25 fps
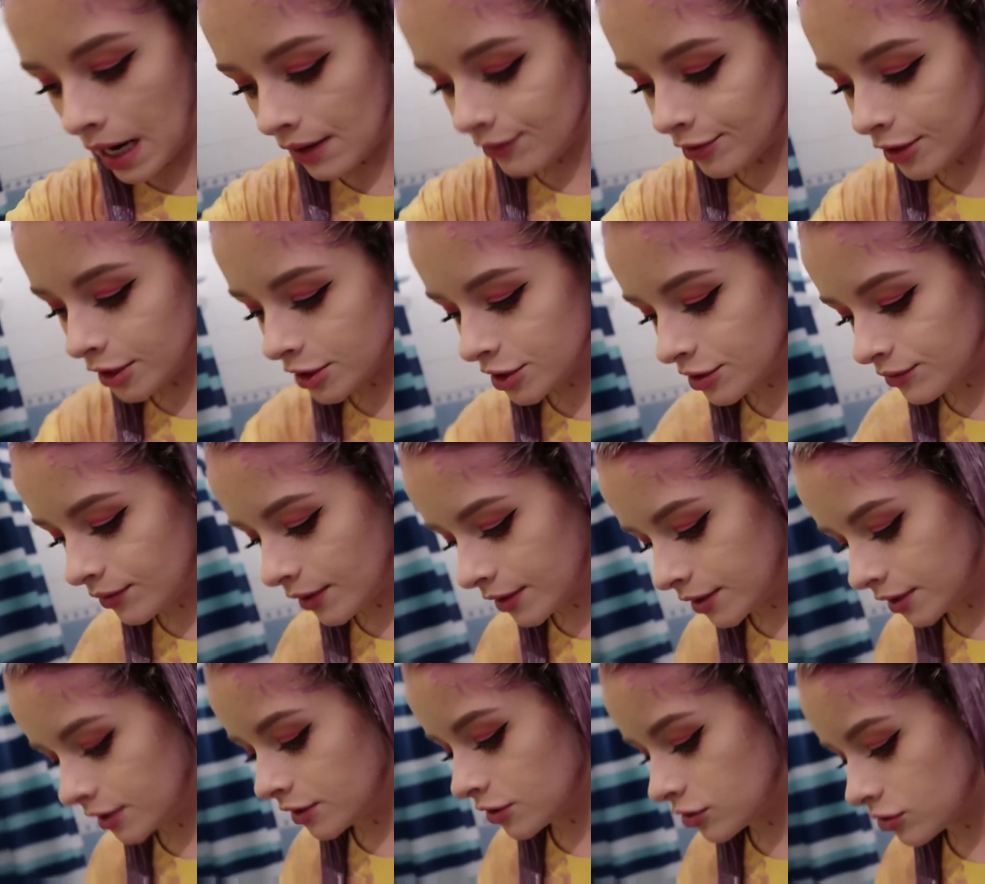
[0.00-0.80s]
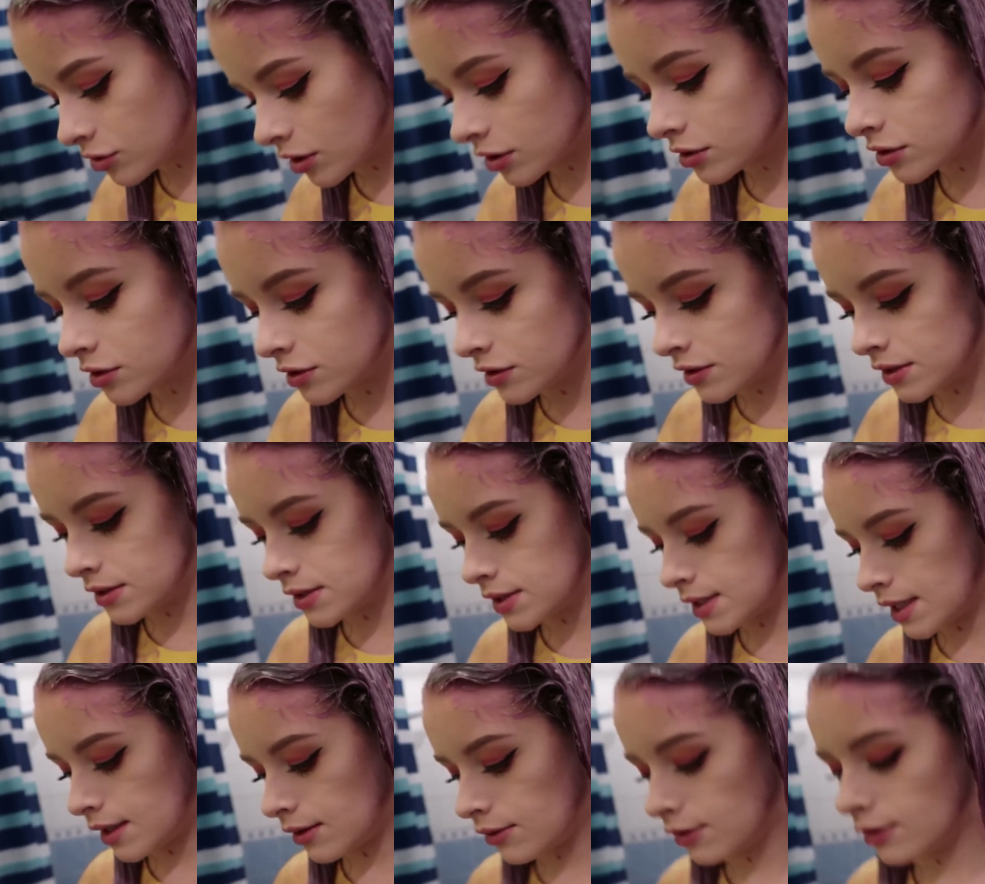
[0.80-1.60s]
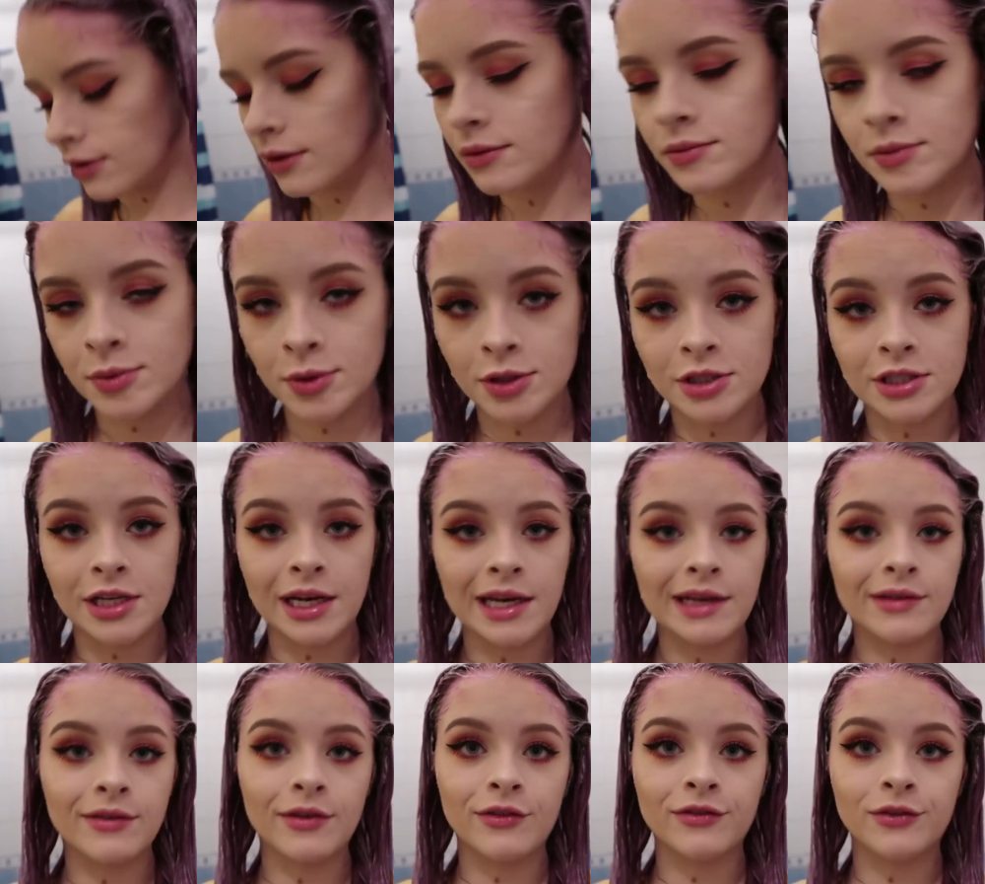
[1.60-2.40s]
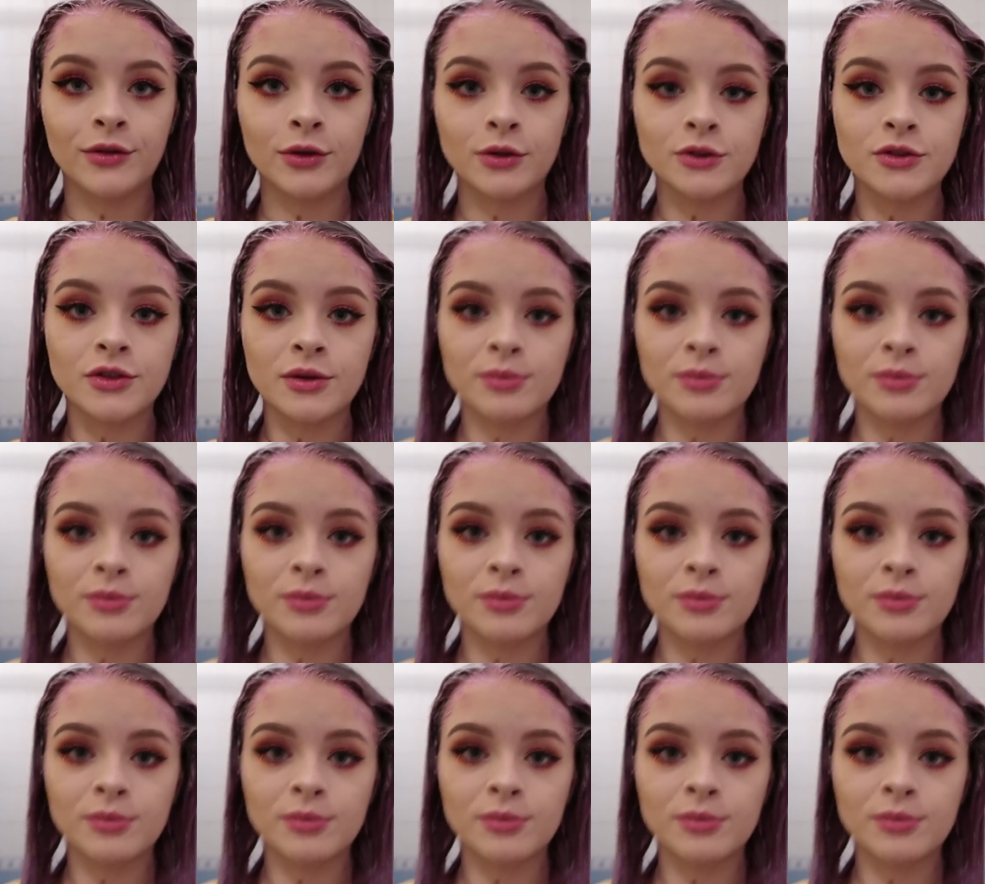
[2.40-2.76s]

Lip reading: I haven't actually read the instructions to see how long I'm supposed to leave it for,